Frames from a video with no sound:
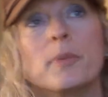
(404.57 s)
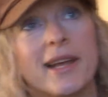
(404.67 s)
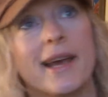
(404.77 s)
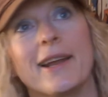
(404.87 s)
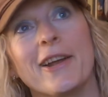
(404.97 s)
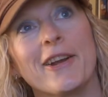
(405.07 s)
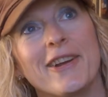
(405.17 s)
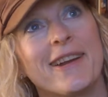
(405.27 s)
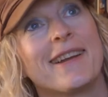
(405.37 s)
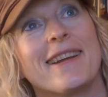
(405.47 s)

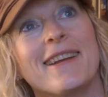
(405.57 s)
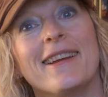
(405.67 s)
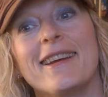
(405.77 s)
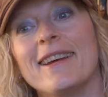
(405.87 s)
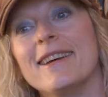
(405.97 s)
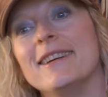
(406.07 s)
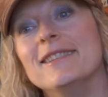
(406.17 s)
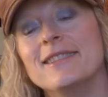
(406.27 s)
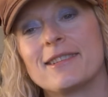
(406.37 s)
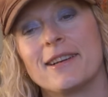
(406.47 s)
piano
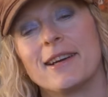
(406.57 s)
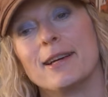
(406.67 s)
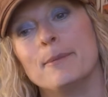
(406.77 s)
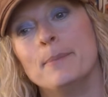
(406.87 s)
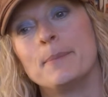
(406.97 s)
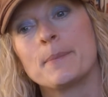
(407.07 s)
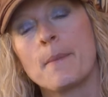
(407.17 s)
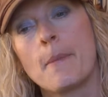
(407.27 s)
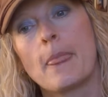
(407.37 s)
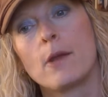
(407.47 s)
and um,
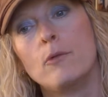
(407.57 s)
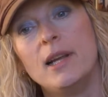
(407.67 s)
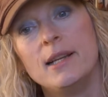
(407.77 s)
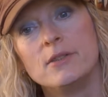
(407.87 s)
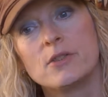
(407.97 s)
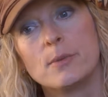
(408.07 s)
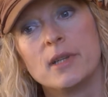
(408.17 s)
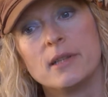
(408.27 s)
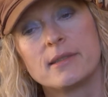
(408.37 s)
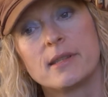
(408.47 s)
real
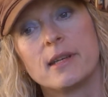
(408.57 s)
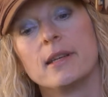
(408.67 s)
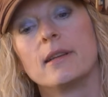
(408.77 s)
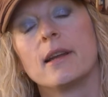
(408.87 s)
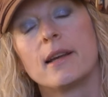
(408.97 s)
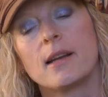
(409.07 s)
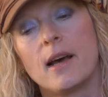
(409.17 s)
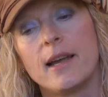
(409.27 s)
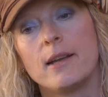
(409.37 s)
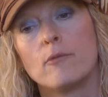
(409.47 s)
instruments. And I'd
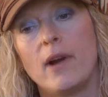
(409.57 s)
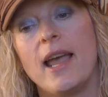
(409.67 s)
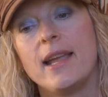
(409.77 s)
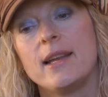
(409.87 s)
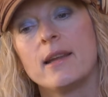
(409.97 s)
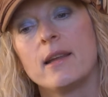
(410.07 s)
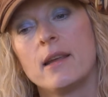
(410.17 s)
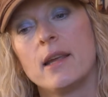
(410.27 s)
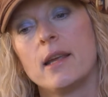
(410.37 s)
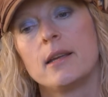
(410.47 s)
like Rain
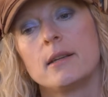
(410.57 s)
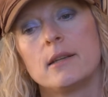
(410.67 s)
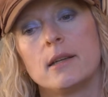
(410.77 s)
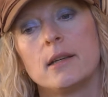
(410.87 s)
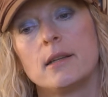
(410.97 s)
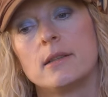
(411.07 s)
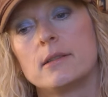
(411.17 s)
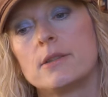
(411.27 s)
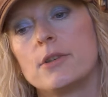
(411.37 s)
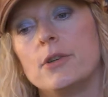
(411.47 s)

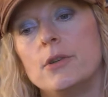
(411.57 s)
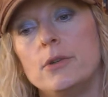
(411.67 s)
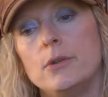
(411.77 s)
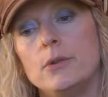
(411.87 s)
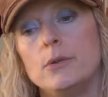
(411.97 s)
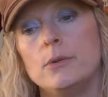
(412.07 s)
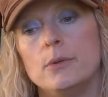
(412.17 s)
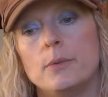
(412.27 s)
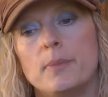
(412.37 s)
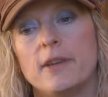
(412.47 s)

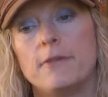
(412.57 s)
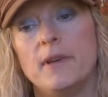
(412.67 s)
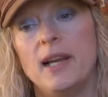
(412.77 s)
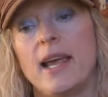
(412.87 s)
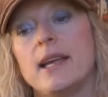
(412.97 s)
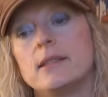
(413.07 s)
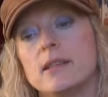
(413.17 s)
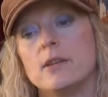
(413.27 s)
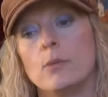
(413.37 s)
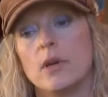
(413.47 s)
to be
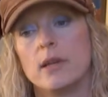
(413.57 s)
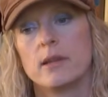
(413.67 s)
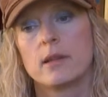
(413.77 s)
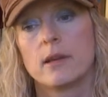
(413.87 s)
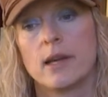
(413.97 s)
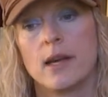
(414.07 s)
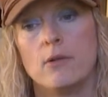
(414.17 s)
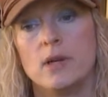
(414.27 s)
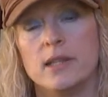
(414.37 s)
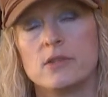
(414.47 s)
affiliated with uh,
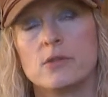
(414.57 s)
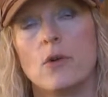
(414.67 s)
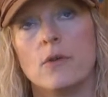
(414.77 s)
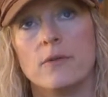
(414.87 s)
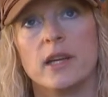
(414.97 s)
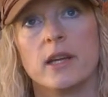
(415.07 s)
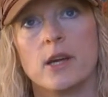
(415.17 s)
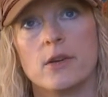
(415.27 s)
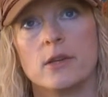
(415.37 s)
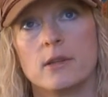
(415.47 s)
a really strong
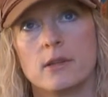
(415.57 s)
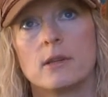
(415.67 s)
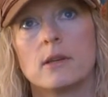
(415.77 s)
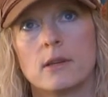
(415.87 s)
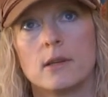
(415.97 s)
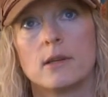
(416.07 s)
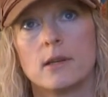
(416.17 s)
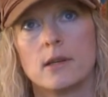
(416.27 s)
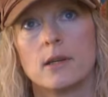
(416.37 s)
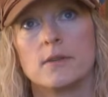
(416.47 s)
video
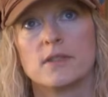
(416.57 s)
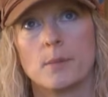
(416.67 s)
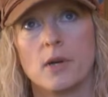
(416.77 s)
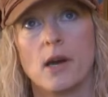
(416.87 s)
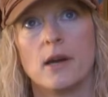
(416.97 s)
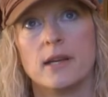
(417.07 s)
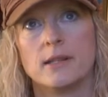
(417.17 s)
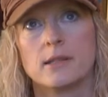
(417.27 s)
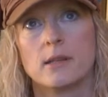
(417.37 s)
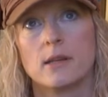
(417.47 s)
of some
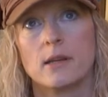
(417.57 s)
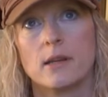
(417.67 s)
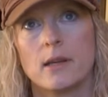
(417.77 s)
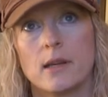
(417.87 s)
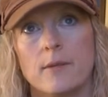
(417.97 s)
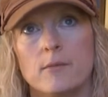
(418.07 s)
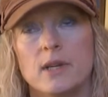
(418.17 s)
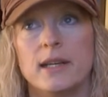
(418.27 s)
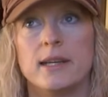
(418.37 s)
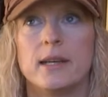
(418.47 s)
kind. I'm
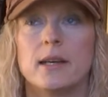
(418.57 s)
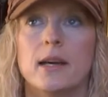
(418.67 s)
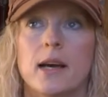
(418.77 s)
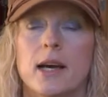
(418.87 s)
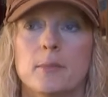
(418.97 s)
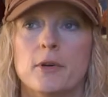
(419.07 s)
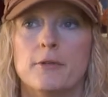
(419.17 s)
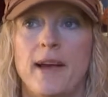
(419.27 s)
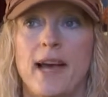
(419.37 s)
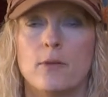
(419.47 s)
really um, a
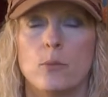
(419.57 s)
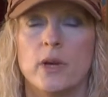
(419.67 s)
fan of